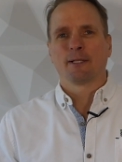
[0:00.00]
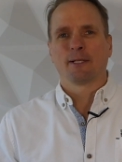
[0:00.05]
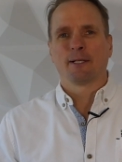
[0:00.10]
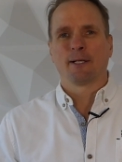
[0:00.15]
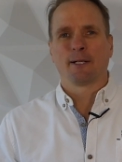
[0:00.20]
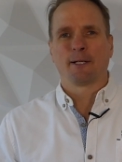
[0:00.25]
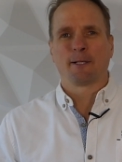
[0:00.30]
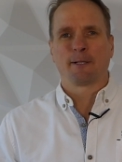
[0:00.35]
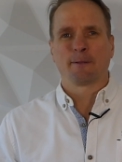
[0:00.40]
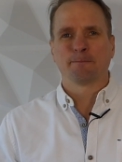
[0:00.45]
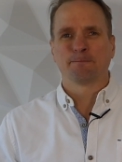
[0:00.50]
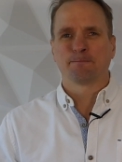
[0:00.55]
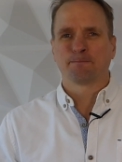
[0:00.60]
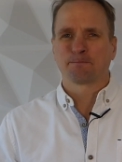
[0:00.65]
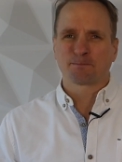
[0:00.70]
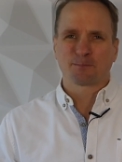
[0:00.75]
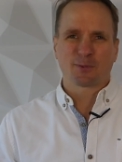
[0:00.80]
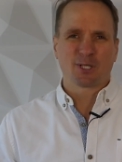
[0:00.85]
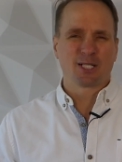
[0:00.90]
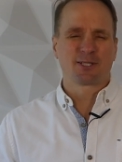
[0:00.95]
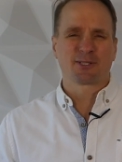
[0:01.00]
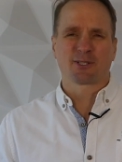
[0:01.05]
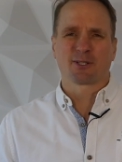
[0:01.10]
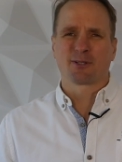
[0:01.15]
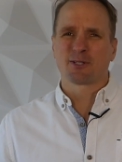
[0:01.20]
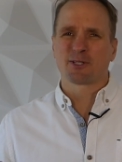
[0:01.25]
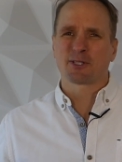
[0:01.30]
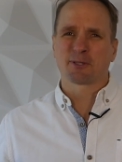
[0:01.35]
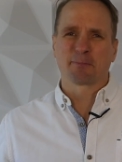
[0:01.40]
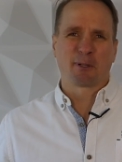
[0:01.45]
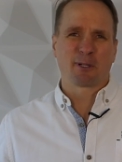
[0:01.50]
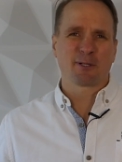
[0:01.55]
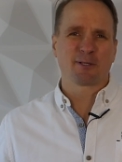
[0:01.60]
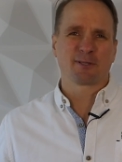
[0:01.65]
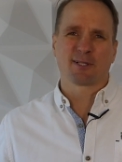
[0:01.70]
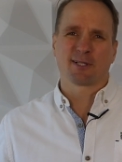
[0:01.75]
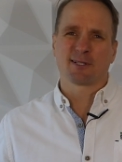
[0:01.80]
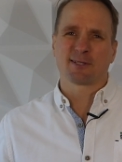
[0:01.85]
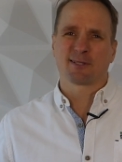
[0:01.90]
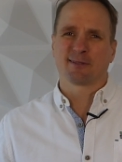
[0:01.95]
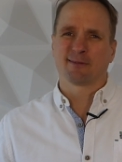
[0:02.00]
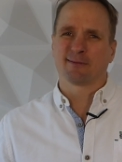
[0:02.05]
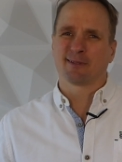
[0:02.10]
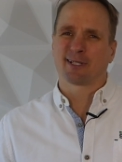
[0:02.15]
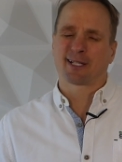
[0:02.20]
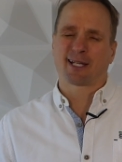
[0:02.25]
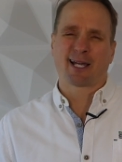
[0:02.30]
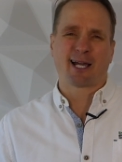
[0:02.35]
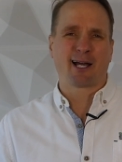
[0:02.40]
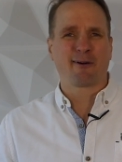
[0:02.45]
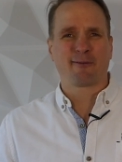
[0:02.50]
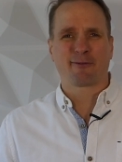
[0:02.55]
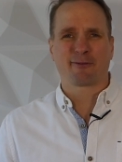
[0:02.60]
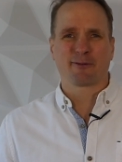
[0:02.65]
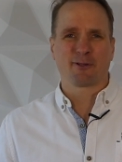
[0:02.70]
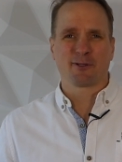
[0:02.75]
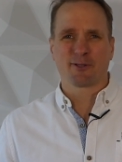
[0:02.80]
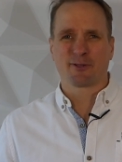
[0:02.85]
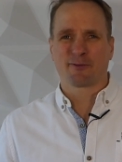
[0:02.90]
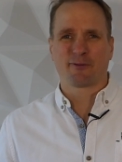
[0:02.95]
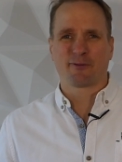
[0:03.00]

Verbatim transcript: Um, and so the smart doesn't account for those